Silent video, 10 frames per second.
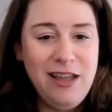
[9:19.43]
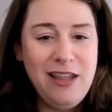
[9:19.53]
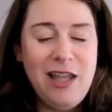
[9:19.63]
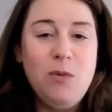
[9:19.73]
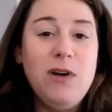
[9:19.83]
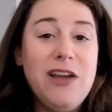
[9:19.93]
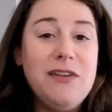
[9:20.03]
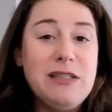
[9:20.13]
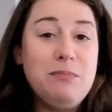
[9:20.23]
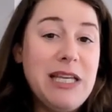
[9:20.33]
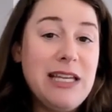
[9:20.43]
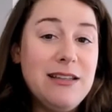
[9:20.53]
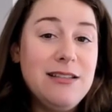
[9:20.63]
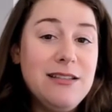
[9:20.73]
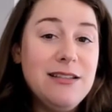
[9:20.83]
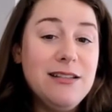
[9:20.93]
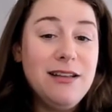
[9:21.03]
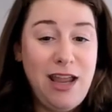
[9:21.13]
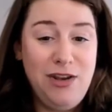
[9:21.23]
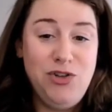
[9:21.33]
and they will give us peace
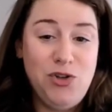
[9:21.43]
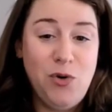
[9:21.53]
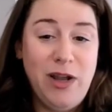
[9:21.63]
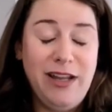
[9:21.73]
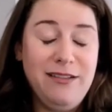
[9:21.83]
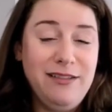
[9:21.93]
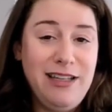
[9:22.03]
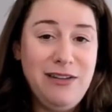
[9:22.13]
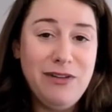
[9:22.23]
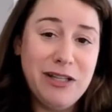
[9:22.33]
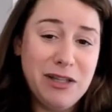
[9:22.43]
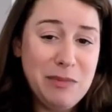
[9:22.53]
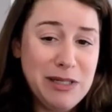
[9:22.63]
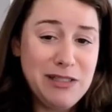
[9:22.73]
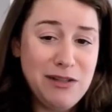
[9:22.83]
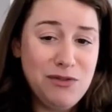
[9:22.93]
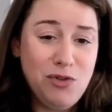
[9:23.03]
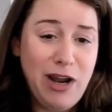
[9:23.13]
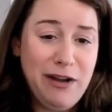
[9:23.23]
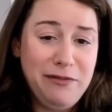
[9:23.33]
and joy even in the midst of
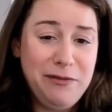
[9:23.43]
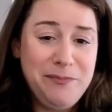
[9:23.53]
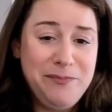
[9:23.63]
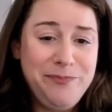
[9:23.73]
strife.